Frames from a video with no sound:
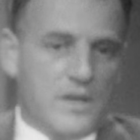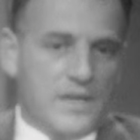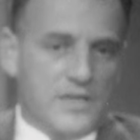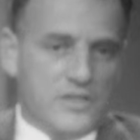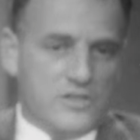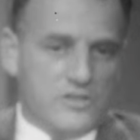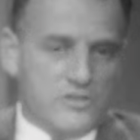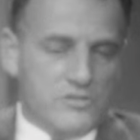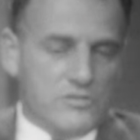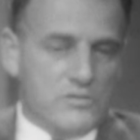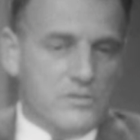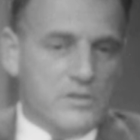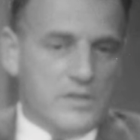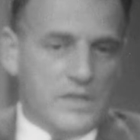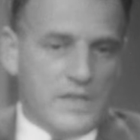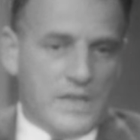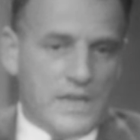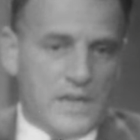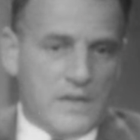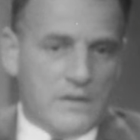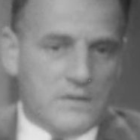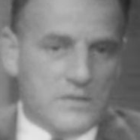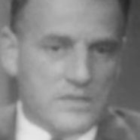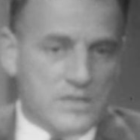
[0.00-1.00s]
like Julie
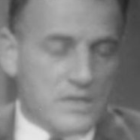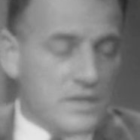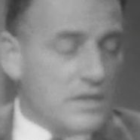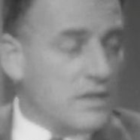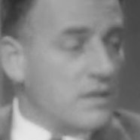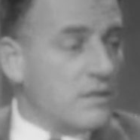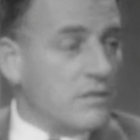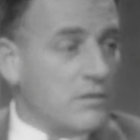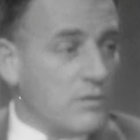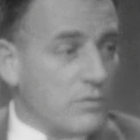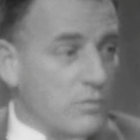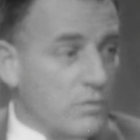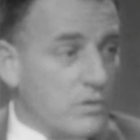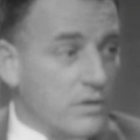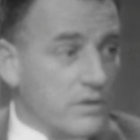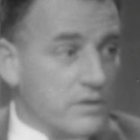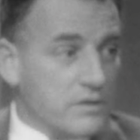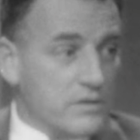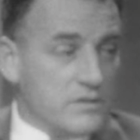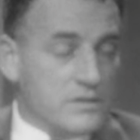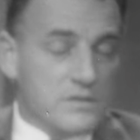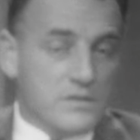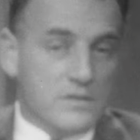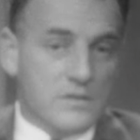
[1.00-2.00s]
Harris and Ethel
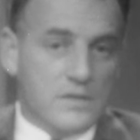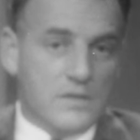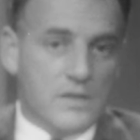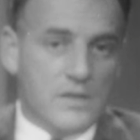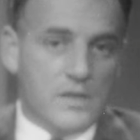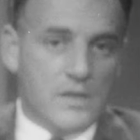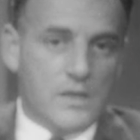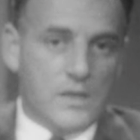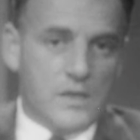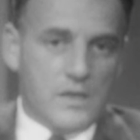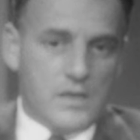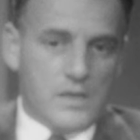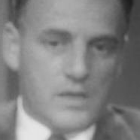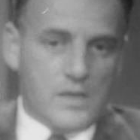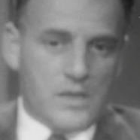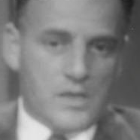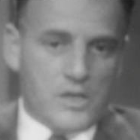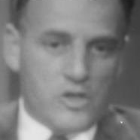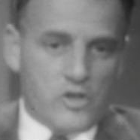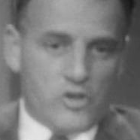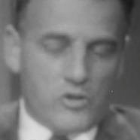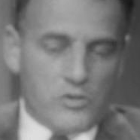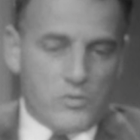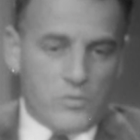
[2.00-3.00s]
Waters,
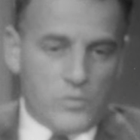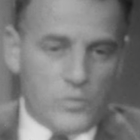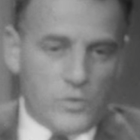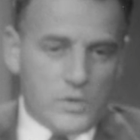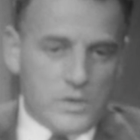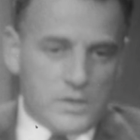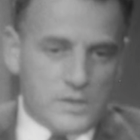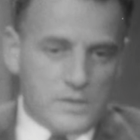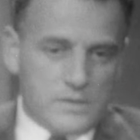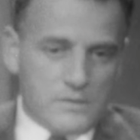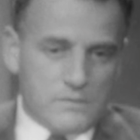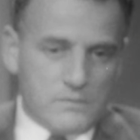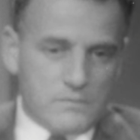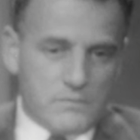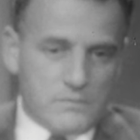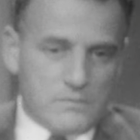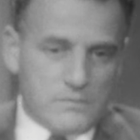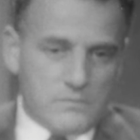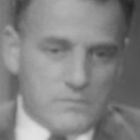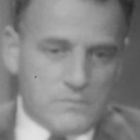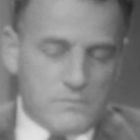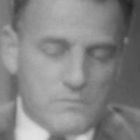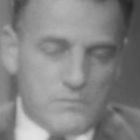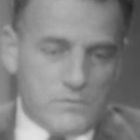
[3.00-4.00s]
would
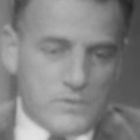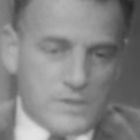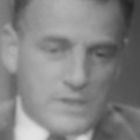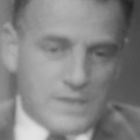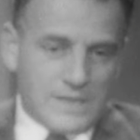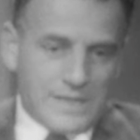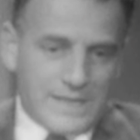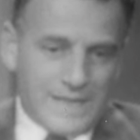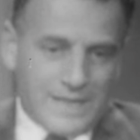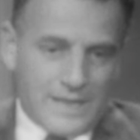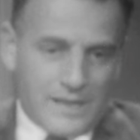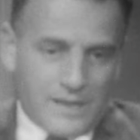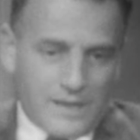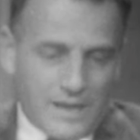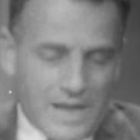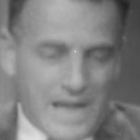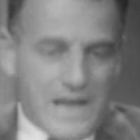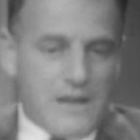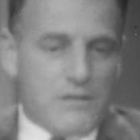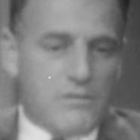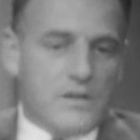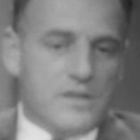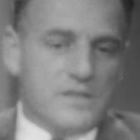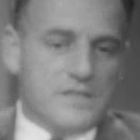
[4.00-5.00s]

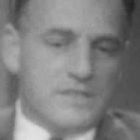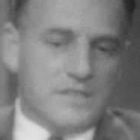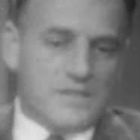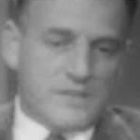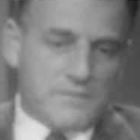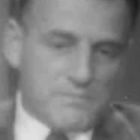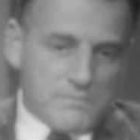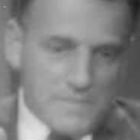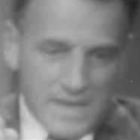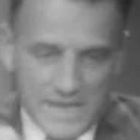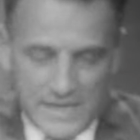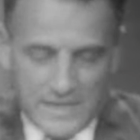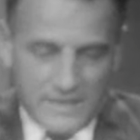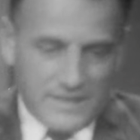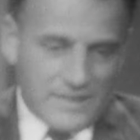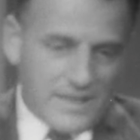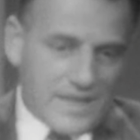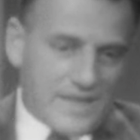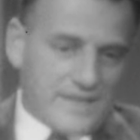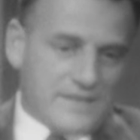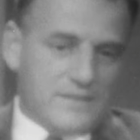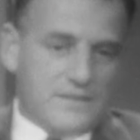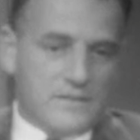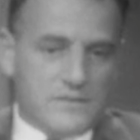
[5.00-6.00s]
allow us to make
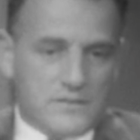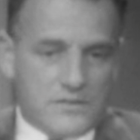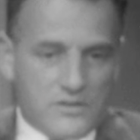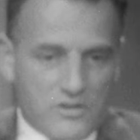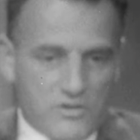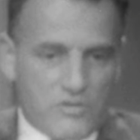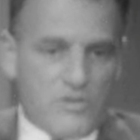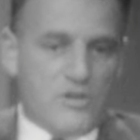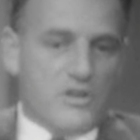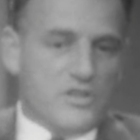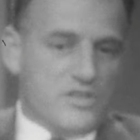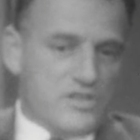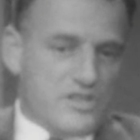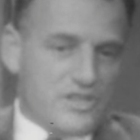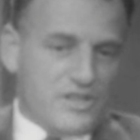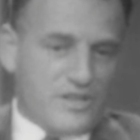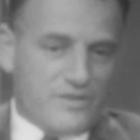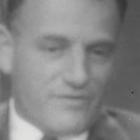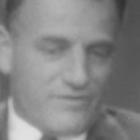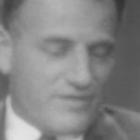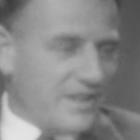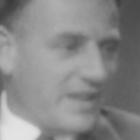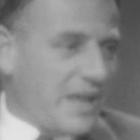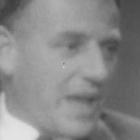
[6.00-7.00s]
that
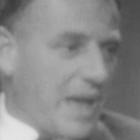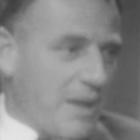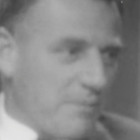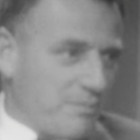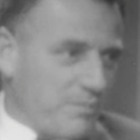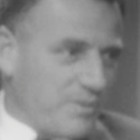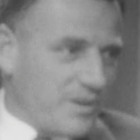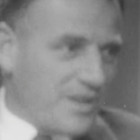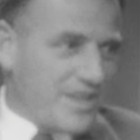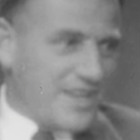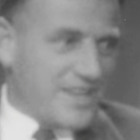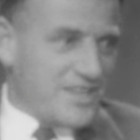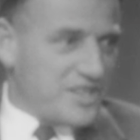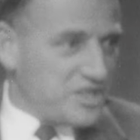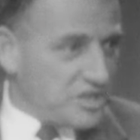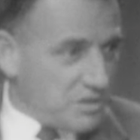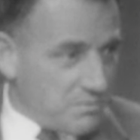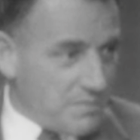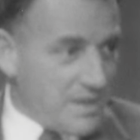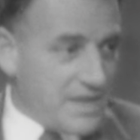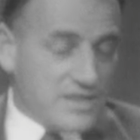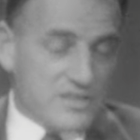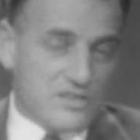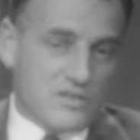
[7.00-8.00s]
crossing of the gap again
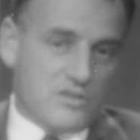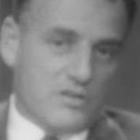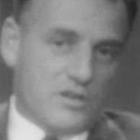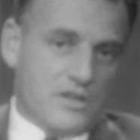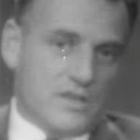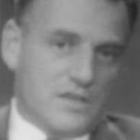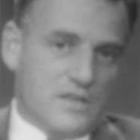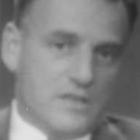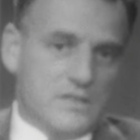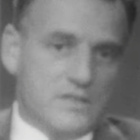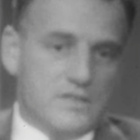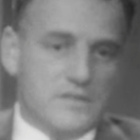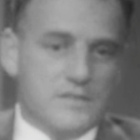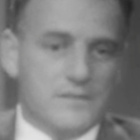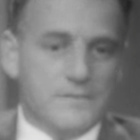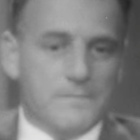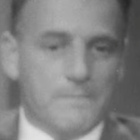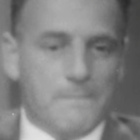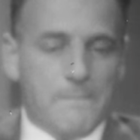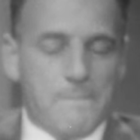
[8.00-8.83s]
to mass audience.